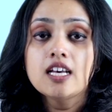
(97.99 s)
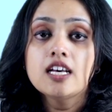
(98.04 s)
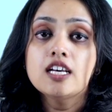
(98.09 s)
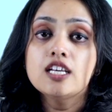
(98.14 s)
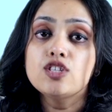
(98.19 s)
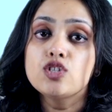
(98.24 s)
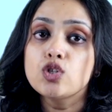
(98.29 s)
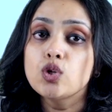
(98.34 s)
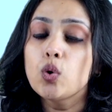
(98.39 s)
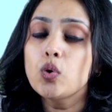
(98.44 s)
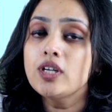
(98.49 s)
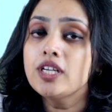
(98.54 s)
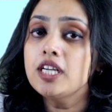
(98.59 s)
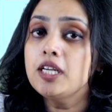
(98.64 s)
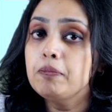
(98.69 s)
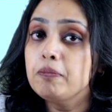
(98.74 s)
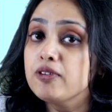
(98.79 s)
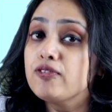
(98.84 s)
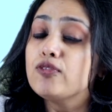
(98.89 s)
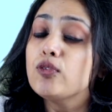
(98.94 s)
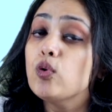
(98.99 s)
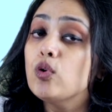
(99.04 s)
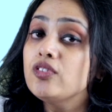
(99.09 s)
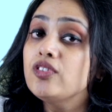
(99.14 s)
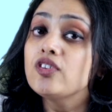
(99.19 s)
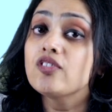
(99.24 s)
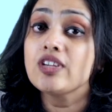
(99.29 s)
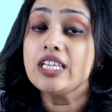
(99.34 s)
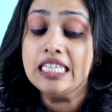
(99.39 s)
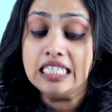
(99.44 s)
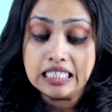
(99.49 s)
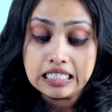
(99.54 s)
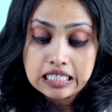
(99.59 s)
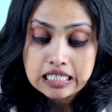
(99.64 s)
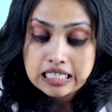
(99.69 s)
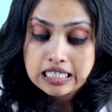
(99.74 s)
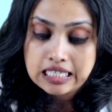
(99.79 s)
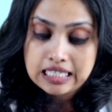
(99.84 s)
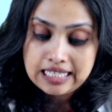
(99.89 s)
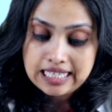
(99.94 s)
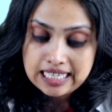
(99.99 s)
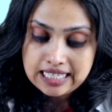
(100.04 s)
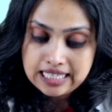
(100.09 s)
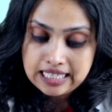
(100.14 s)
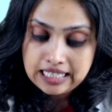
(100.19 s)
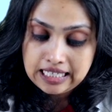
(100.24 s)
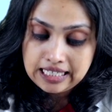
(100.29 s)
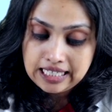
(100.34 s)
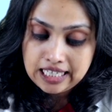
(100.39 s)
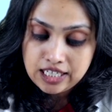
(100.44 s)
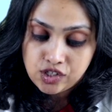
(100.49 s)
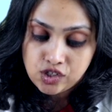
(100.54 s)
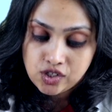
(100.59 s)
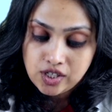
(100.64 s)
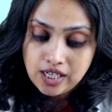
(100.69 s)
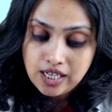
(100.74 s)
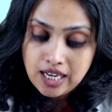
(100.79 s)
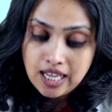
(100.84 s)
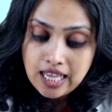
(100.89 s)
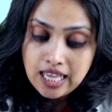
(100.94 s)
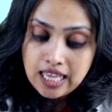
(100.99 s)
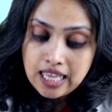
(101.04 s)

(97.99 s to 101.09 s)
is noted before the reader's designation,